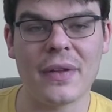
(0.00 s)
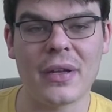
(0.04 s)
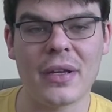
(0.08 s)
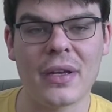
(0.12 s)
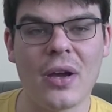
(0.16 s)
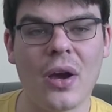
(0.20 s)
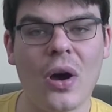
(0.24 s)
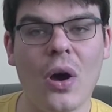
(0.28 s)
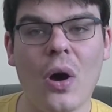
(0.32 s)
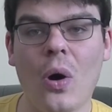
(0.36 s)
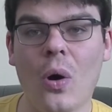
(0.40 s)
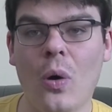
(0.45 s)

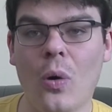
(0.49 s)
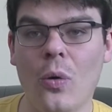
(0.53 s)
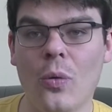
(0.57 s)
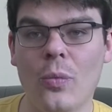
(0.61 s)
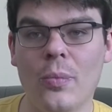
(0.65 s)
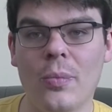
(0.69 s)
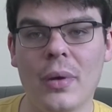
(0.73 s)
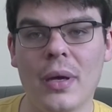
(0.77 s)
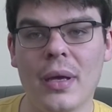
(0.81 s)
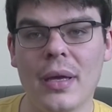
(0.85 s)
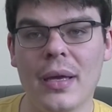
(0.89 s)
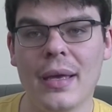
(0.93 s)
like,
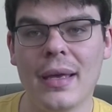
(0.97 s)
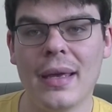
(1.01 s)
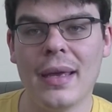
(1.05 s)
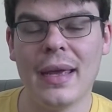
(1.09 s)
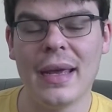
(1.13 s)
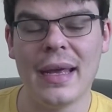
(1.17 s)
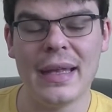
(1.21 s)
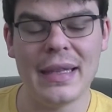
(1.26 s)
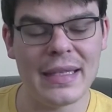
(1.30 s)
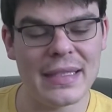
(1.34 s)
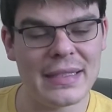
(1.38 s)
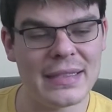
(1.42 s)
home,
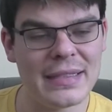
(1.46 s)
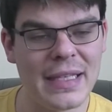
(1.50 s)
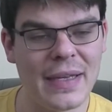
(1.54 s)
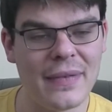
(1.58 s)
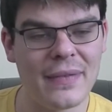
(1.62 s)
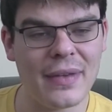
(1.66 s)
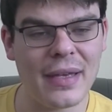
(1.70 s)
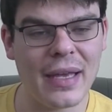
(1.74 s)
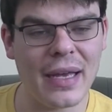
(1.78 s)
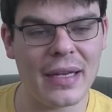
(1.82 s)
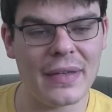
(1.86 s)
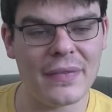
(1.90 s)
in the
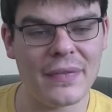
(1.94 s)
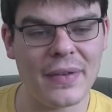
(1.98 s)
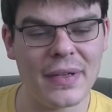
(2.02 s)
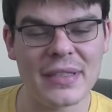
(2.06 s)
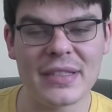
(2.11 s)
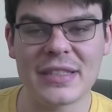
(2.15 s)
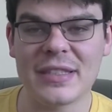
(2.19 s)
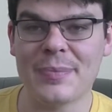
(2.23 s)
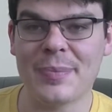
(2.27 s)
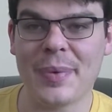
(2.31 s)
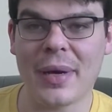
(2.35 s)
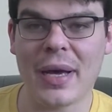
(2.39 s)
same kind of,
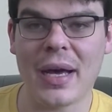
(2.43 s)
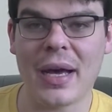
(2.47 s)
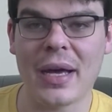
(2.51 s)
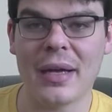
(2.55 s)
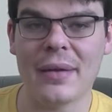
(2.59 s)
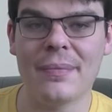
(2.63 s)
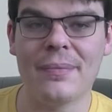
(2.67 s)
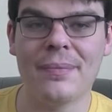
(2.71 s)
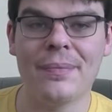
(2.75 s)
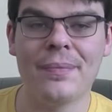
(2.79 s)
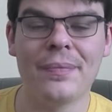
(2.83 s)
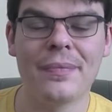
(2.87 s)
like,
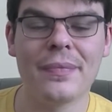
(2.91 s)
spot.